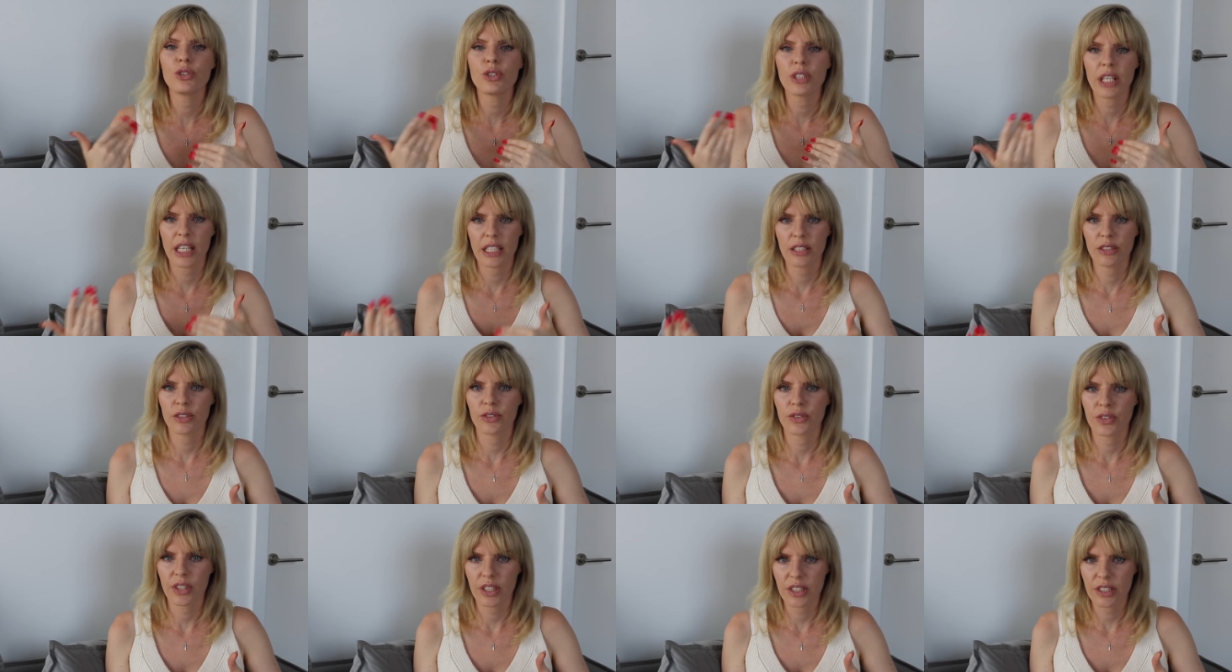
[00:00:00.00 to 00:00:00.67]

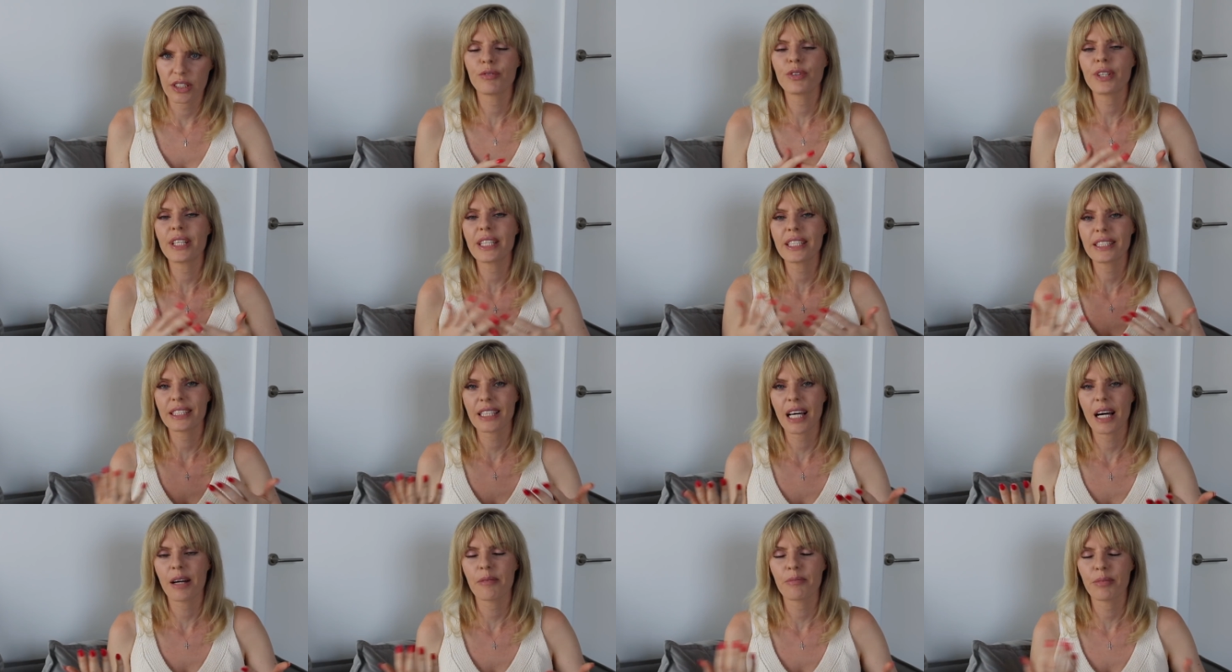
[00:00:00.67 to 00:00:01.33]
generous. For
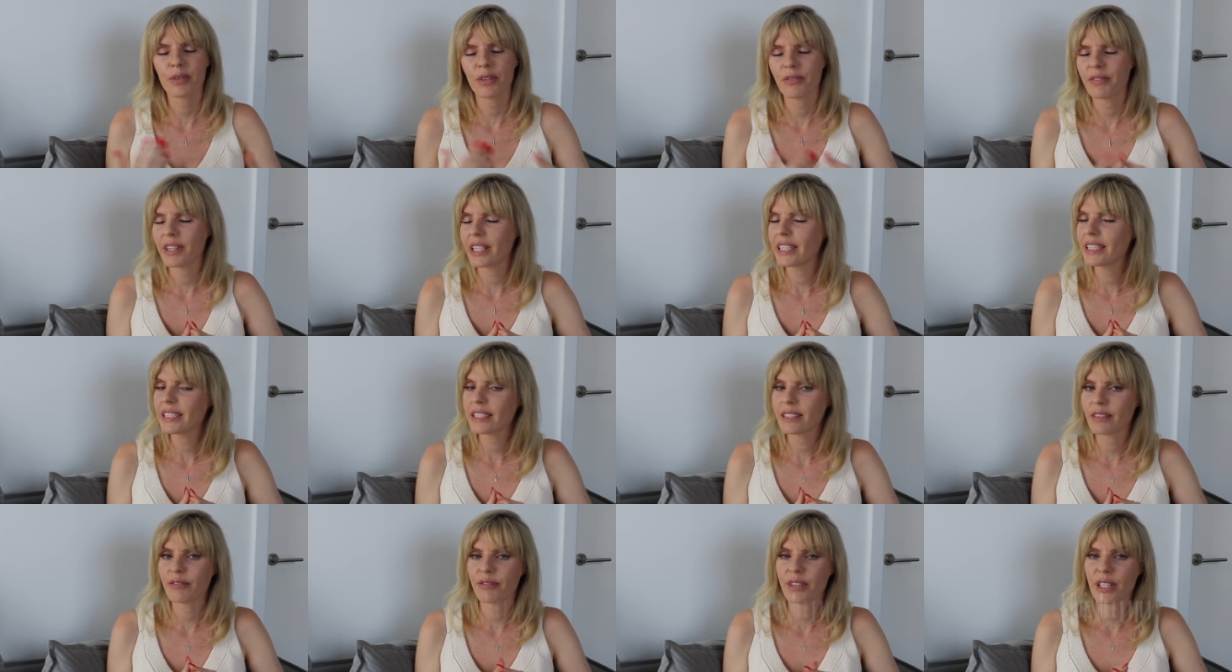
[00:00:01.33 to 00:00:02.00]
example, there
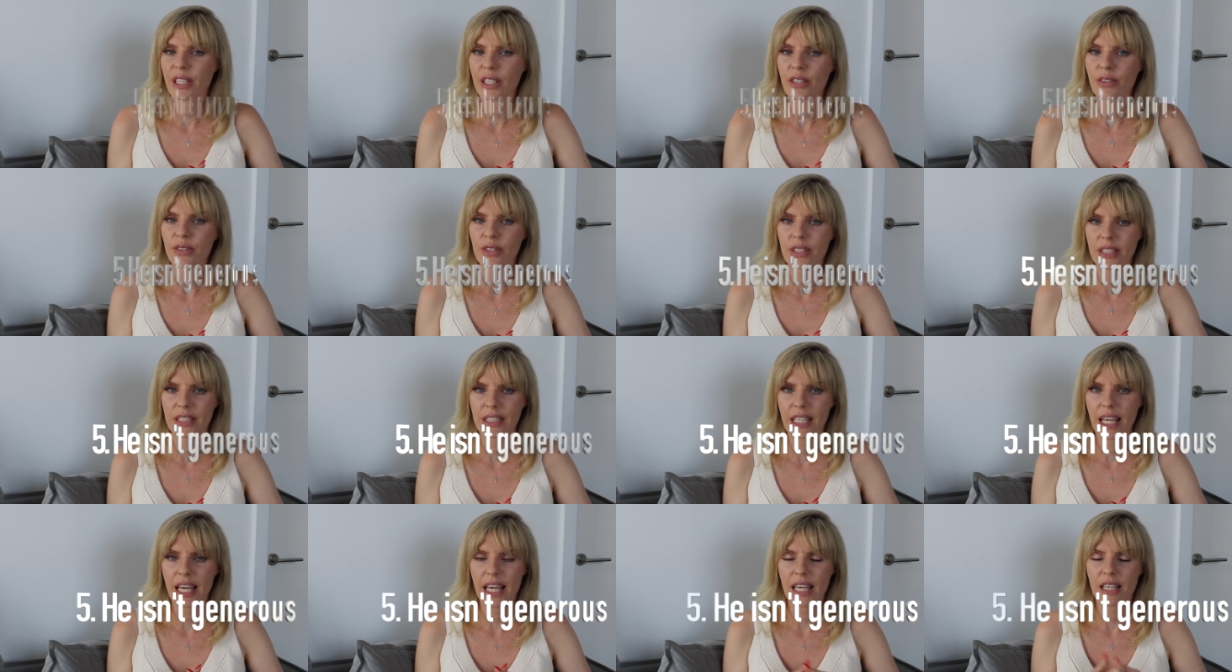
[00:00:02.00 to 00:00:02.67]
is a very good
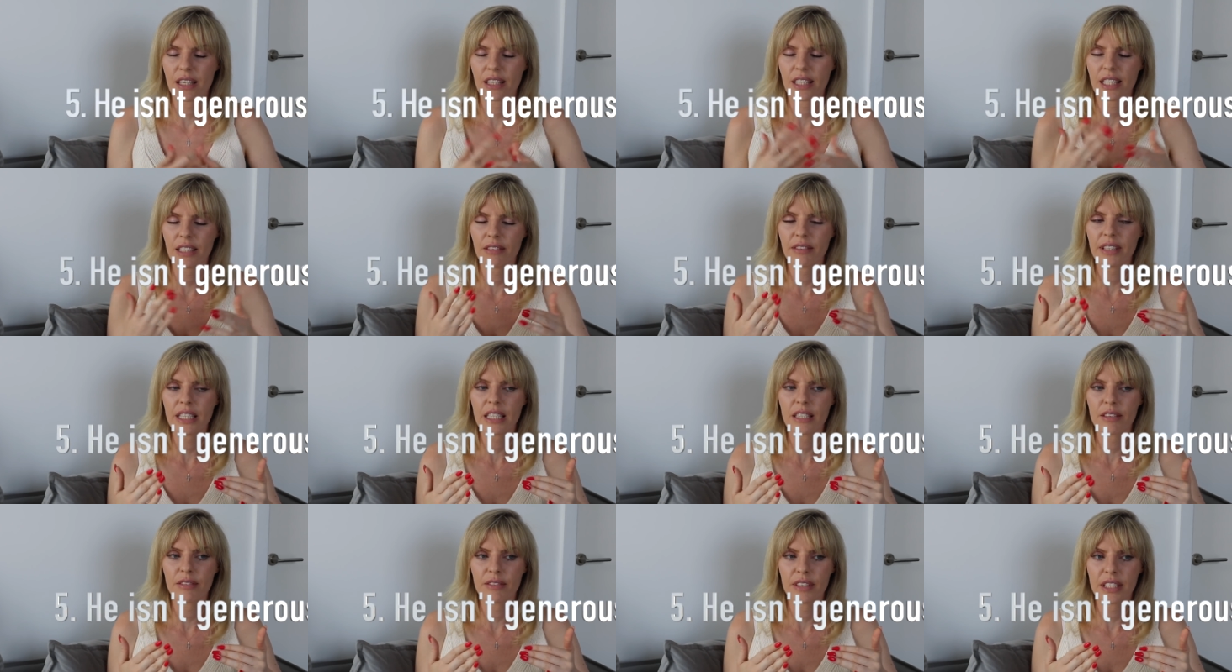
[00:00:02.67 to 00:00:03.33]
saying,
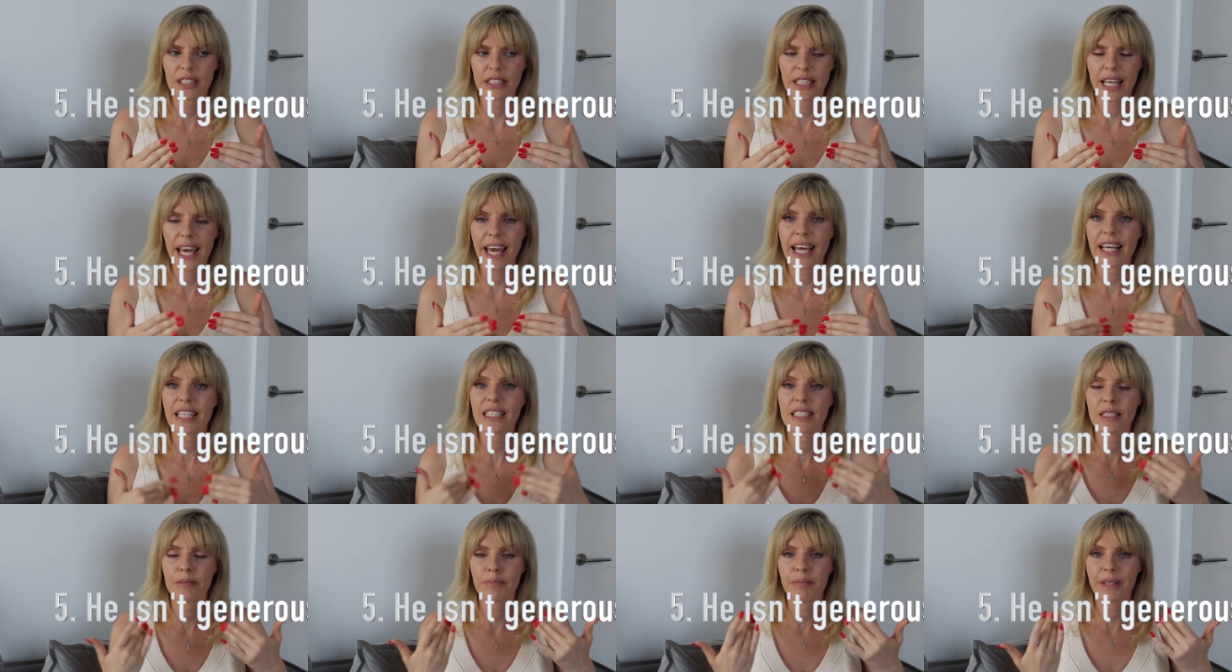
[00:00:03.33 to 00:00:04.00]
giving with
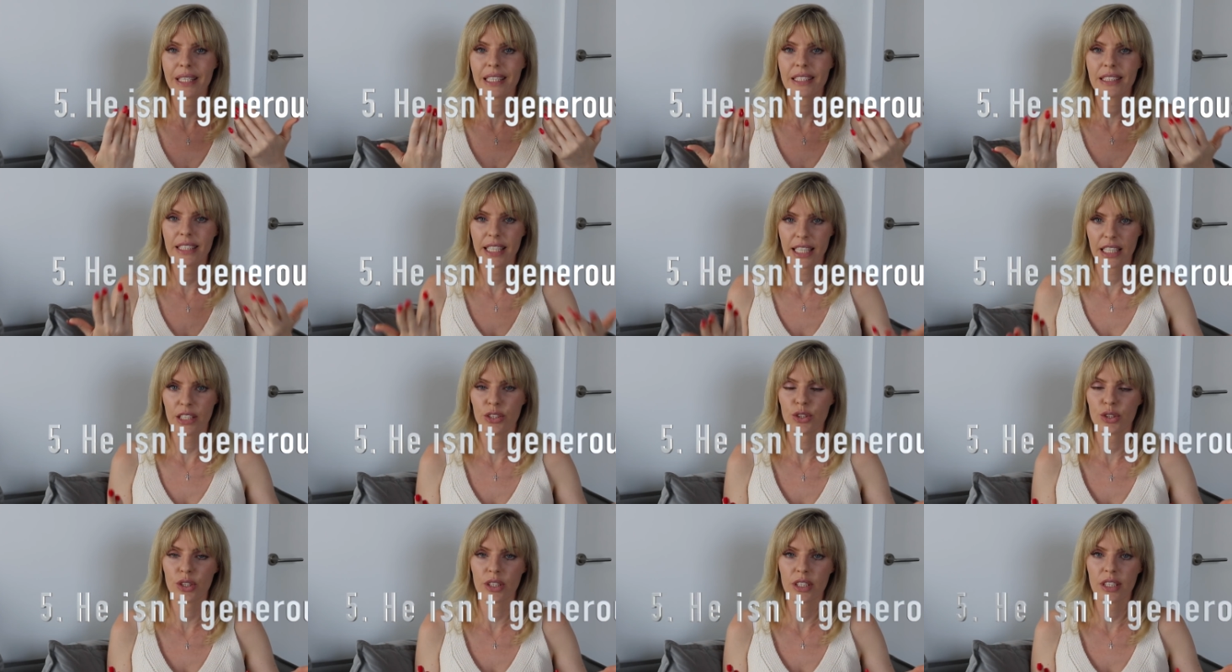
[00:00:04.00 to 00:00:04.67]

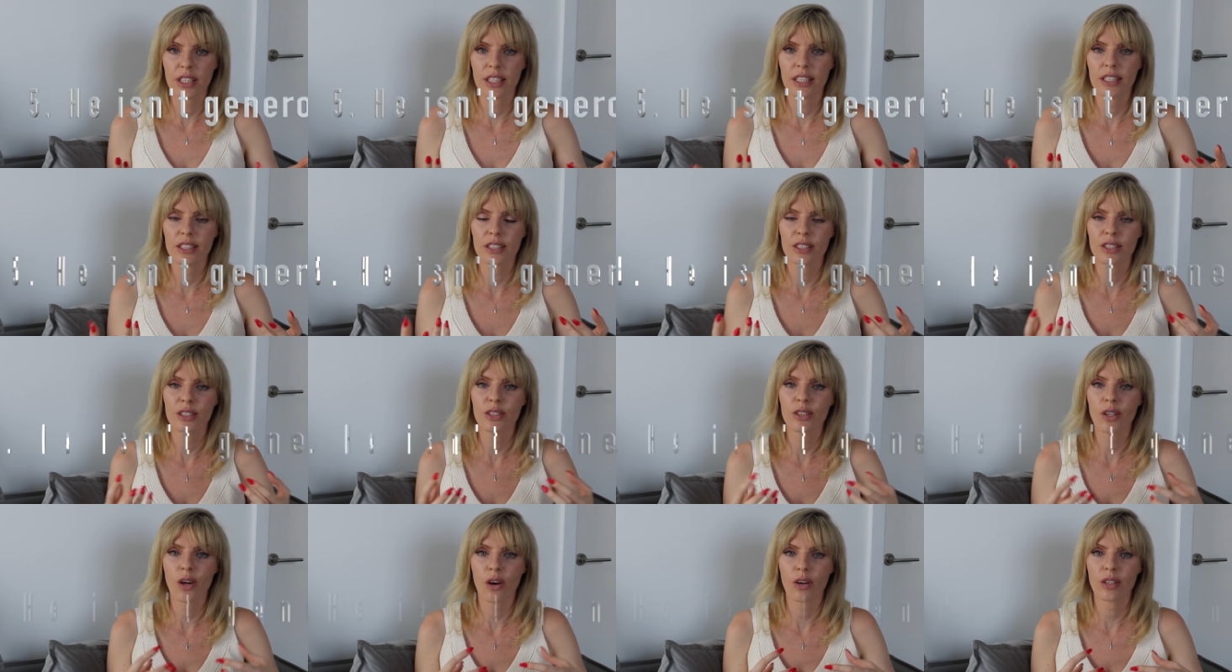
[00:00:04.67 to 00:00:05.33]
expectation is
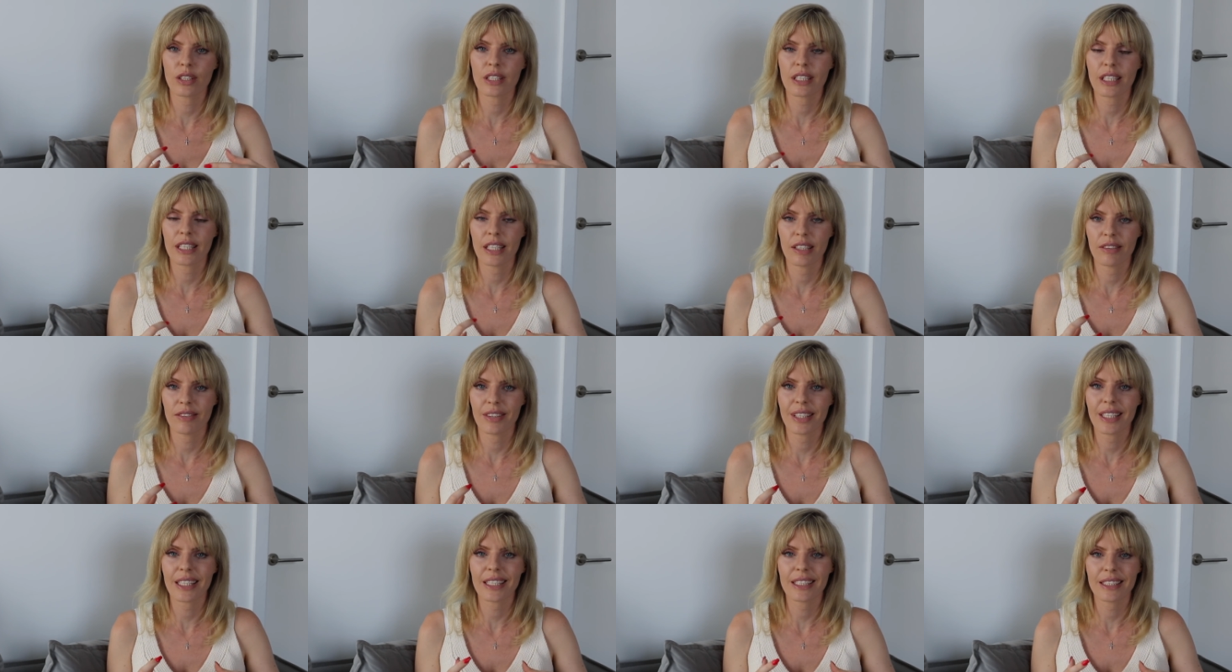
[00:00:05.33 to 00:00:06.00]
not
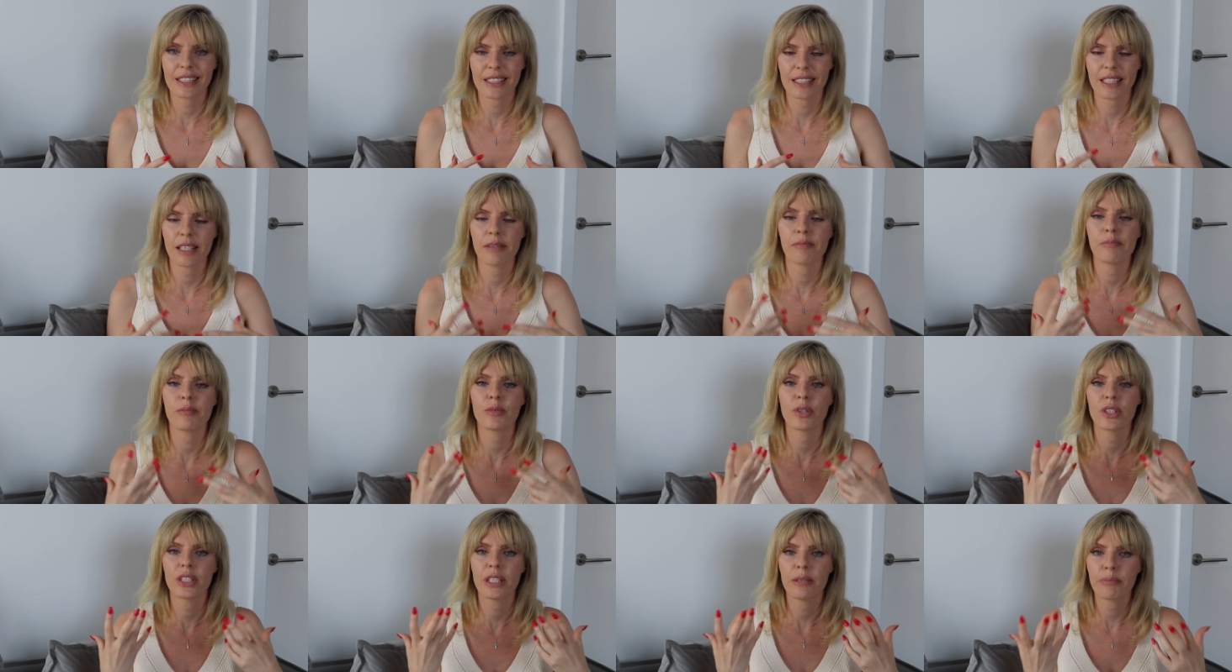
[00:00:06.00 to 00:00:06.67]
giving, it's a
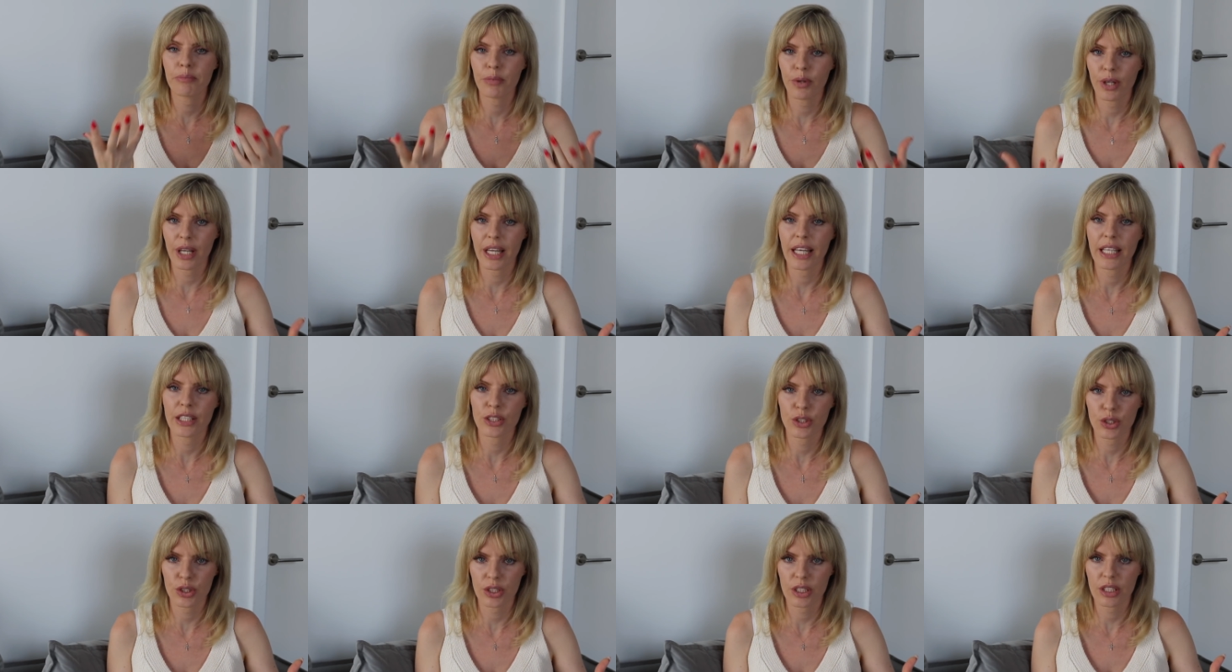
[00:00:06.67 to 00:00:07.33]

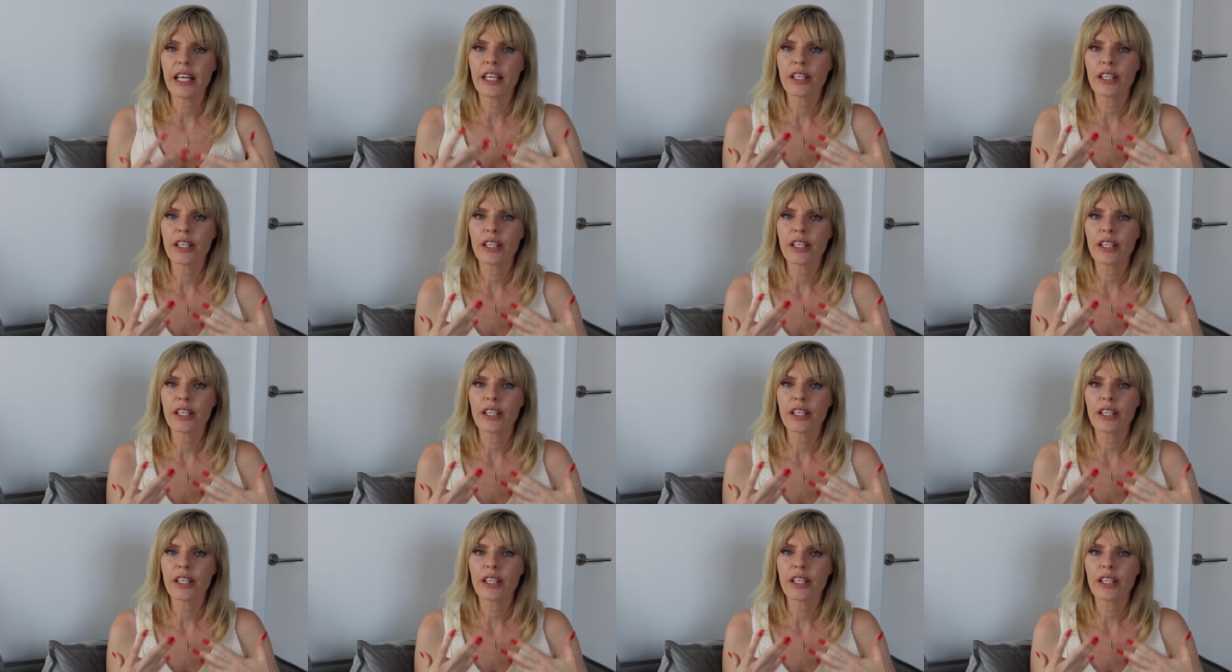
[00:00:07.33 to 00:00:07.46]
manipulation.